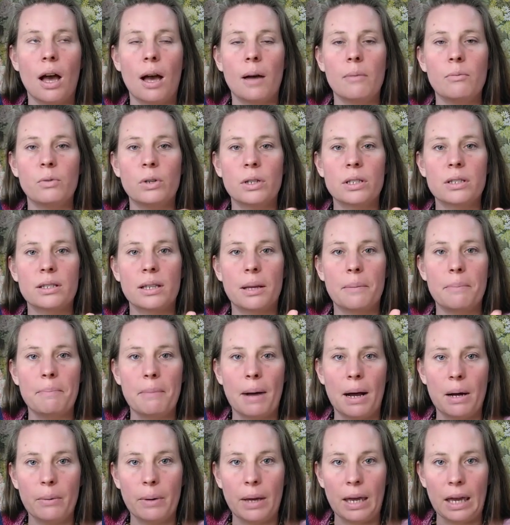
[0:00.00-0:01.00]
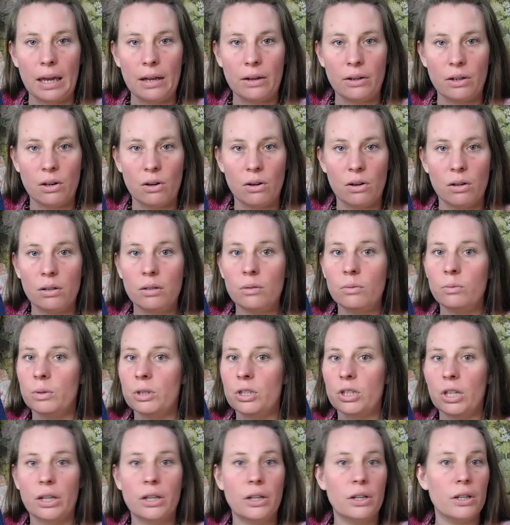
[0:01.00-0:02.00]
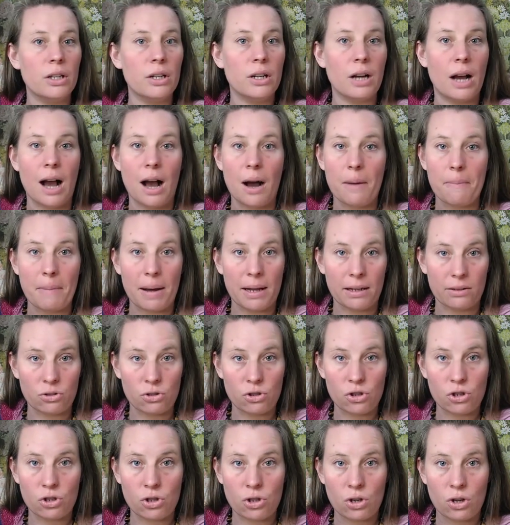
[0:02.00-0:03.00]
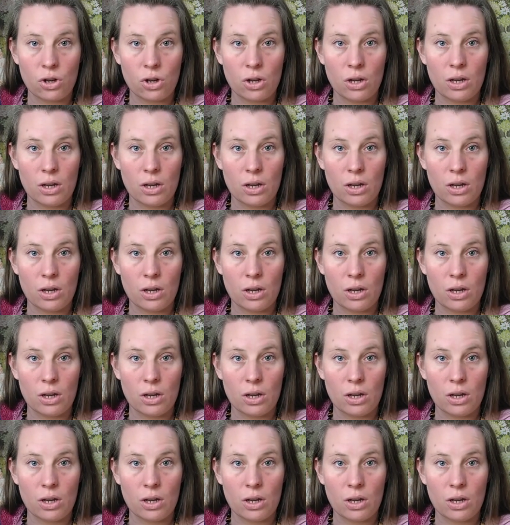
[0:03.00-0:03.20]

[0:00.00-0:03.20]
with some mohair yarn, which I don't know how much